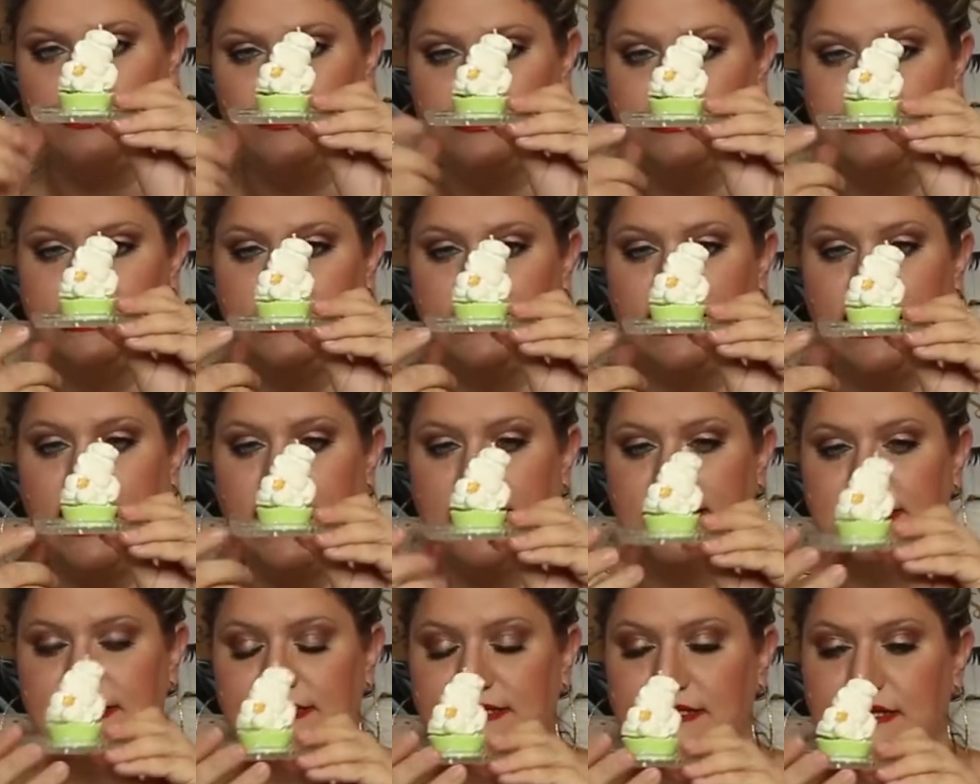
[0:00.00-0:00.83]
on this
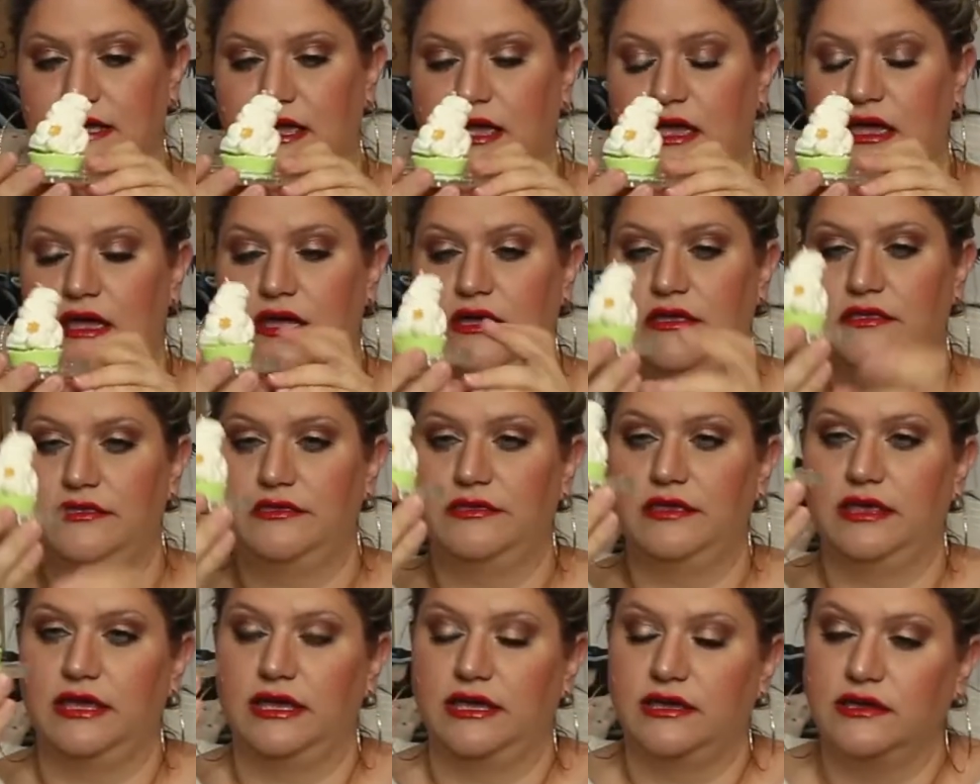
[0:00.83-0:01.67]
glass
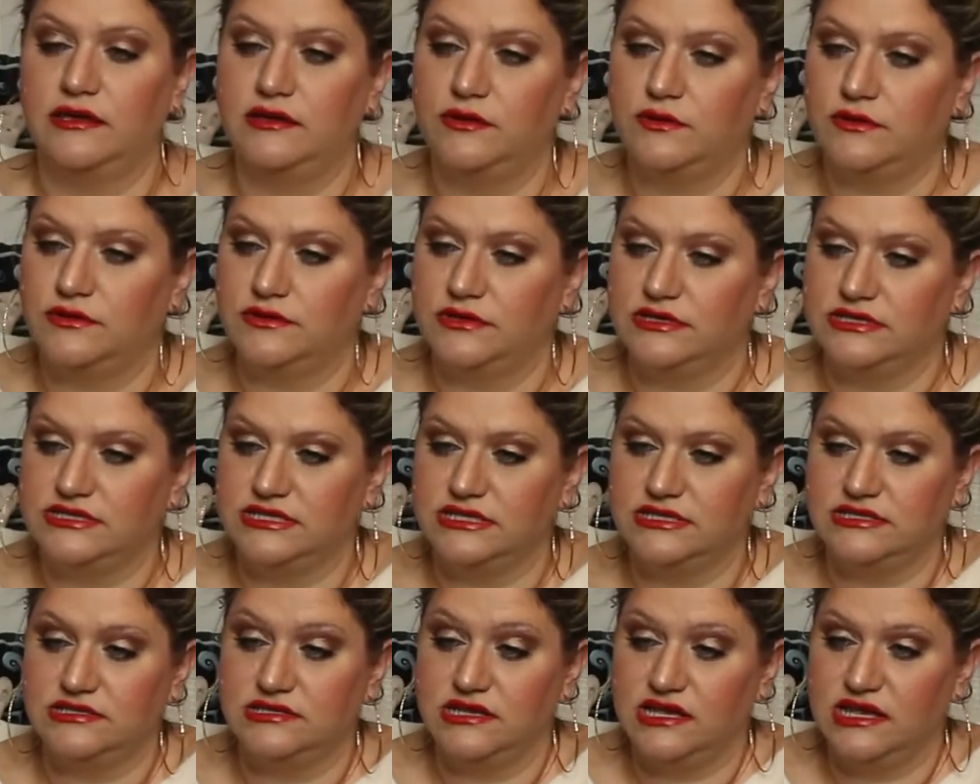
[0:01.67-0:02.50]
thing.
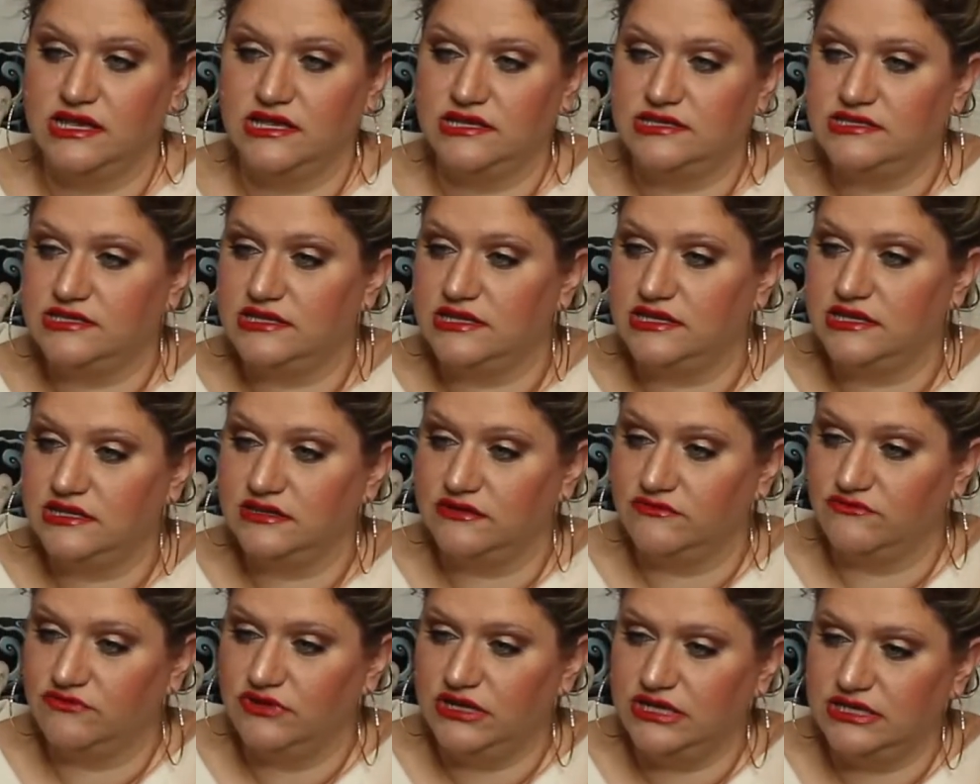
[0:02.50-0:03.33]
It's a
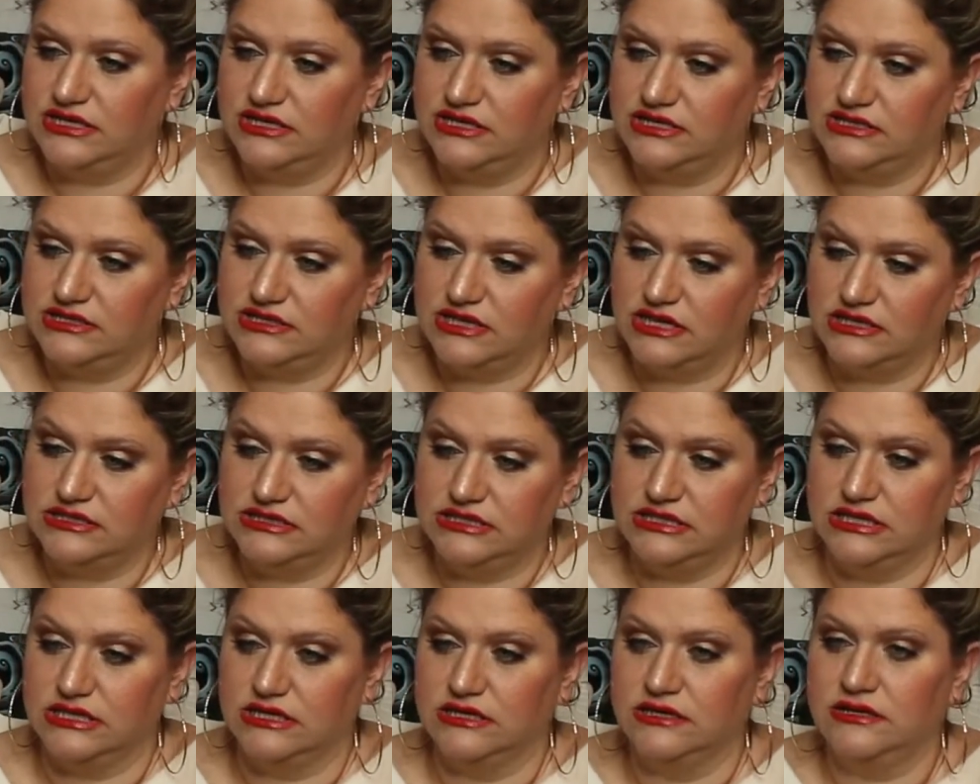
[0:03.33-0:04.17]
really neat
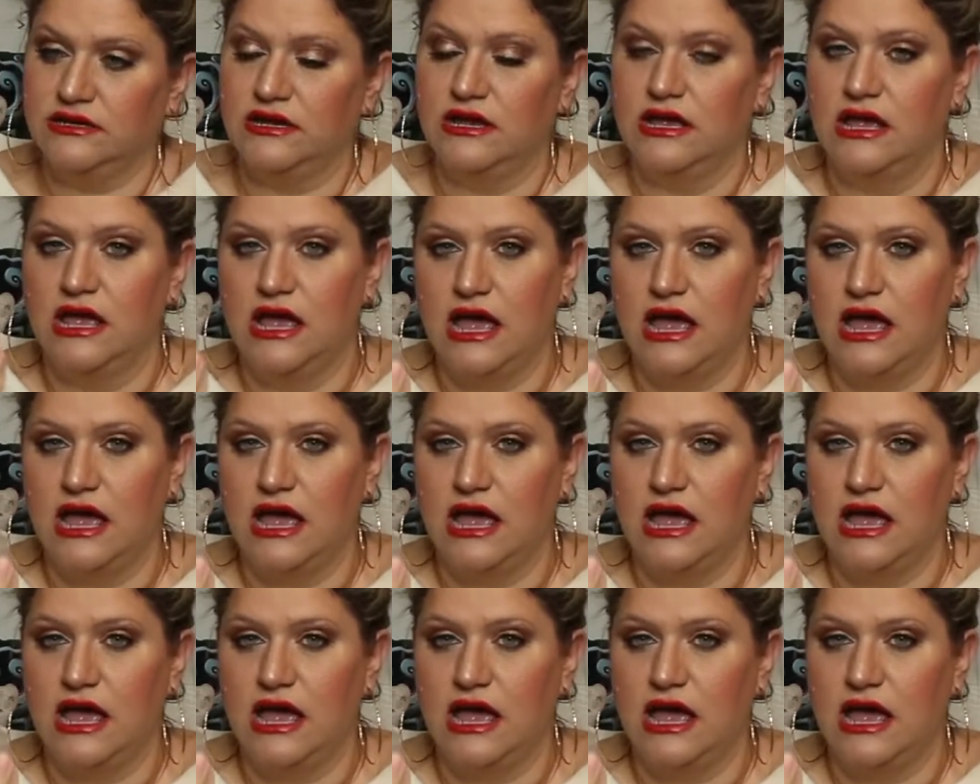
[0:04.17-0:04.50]
idea.